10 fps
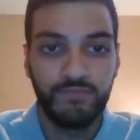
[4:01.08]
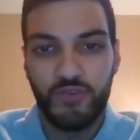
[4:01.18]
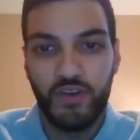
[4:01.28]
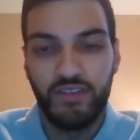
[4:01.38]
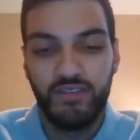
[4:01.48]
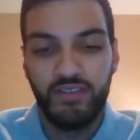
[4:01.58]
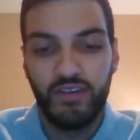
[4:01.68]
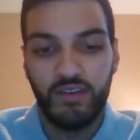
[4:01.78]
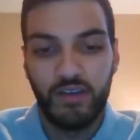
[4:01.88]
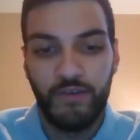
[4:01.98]
sure. It's,
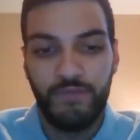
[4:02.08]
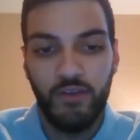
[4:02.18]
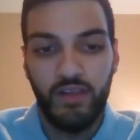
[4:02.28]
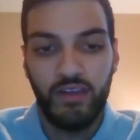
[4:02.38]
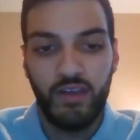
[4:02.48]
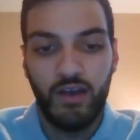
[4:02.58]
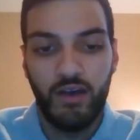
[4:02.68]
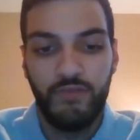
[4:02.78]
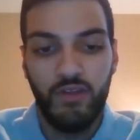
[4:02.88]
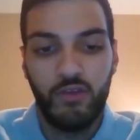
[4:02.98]
uh, I feel like
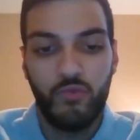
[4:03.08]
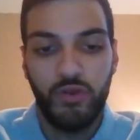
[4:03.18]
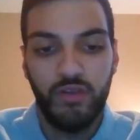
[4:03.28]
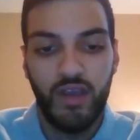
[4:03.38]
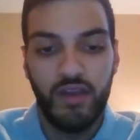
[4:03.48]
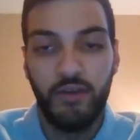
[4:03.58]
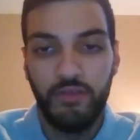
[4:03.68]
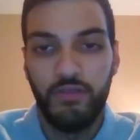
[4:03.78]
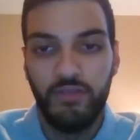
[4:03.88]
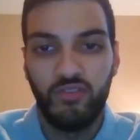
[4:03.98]
uh, I feel like you really
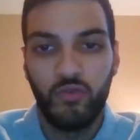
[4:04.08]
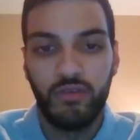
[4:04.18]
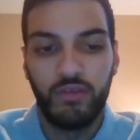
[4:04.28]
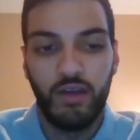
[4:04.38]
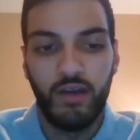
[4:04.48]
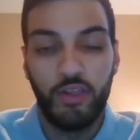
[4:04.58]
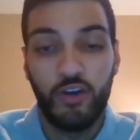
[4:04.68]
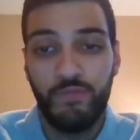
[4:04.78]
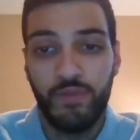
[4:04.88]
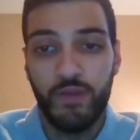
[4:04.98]
nailed it on this one. a
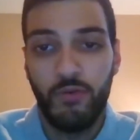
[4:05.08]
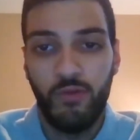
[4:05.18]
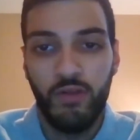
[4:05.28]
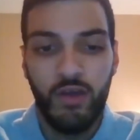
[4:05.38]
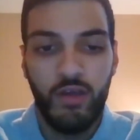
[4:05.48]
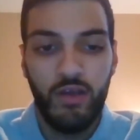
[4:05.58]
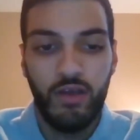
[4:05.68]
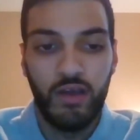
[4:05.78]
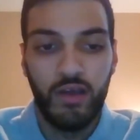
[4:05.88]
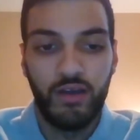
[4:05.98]
lot of people
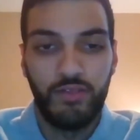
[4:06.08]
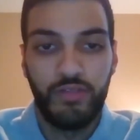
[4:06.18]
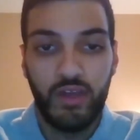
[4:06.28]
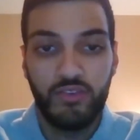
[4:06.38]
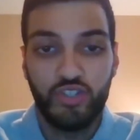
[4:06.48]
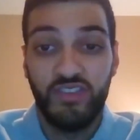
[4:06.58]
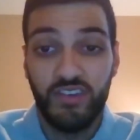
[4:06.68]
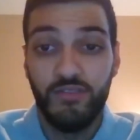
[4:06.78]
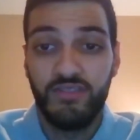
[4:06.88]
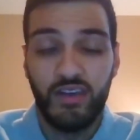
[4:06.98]
uh, think, just
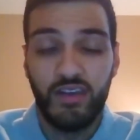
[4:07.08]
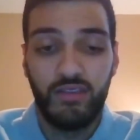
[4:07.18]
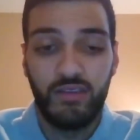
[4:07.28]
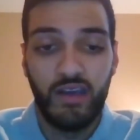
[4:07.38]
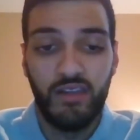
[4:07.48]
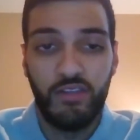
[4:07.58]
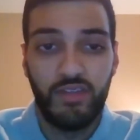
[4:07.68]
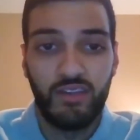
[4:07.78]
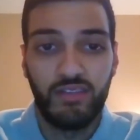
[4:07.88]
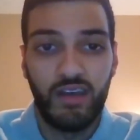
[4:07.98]
like you said, uh, they
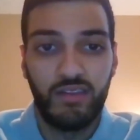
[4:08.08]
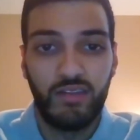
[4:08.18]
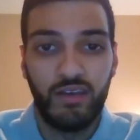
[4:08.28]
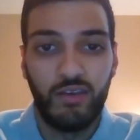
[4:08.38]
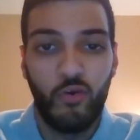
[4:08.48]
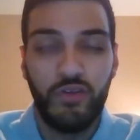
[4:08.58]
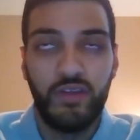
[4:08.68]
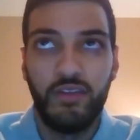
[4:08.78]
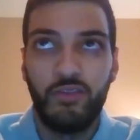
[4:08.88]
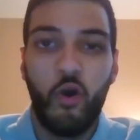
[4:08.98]
think that, uh, oh, I
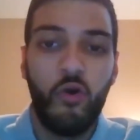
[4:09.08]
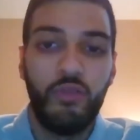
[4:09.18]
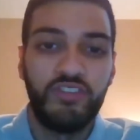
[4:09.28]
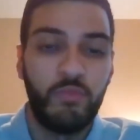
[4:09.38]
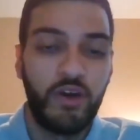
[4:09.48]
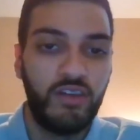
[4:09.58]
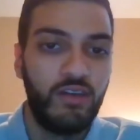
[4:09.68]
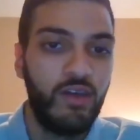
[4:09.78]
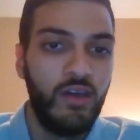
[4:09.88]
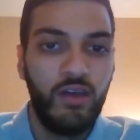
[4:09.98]
need all this
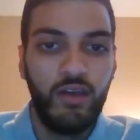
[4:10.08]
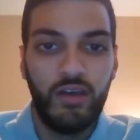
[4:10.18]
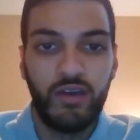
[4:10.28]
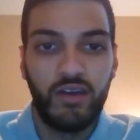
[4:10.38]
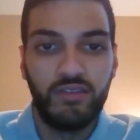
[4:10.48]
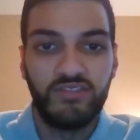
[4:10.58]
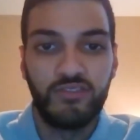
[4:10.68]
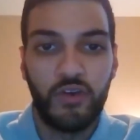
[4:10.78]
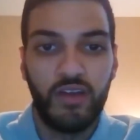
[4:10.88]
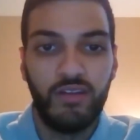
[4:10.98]
money uh, to
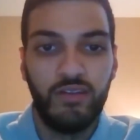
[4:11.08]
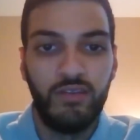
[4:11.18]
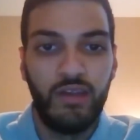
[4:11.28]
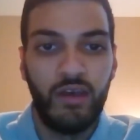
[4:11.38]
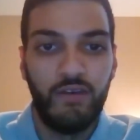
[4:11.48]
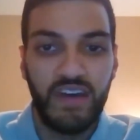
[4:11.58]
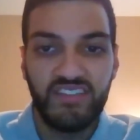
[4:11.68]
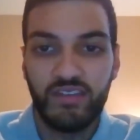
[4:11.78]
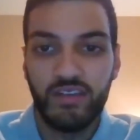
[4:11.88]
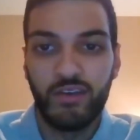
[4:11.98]
start in, uh,
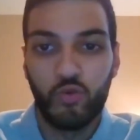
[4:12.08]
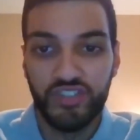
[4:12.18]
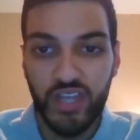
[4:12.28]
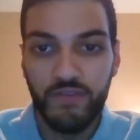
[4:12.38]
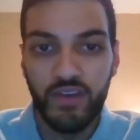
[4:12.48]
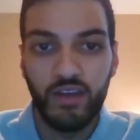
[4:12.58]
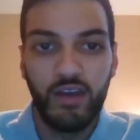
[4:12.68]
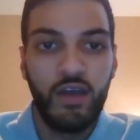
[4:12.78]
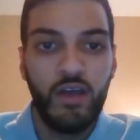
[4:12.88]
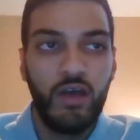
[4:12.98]
investing or
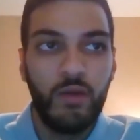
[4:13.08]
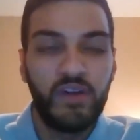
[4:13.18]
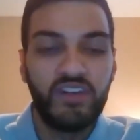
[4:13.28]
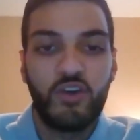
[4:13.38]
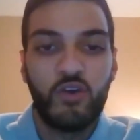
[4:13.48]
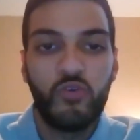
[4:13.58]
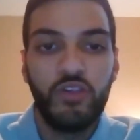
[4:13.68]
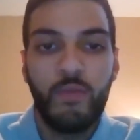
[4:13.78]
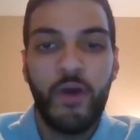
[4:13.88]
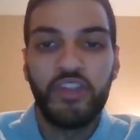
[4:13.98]
saving. But it's not
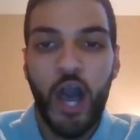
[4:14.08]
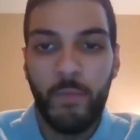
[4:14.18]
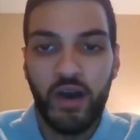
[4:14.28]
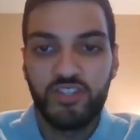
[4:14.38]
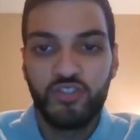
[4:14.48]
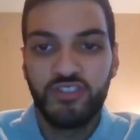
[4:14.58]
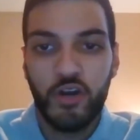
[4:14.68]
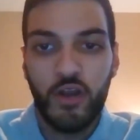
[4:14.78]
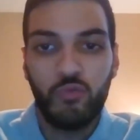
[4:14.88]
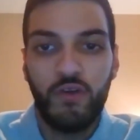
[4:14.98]
really about how much you
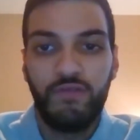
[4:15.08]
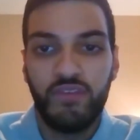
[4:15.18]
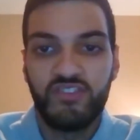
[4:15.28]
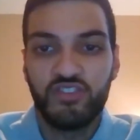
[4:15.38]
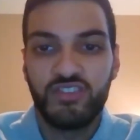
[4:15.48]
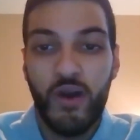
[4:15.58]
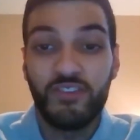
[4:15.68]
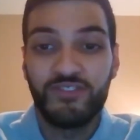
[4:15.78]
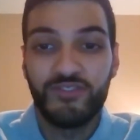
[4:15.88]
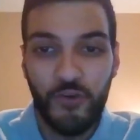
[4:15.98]
start out with, it's just
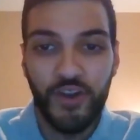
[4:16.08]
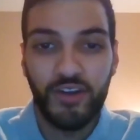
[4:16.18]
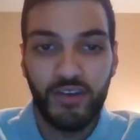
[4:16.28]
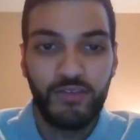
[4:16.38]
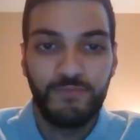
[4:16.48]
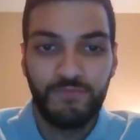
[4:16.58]
about starting.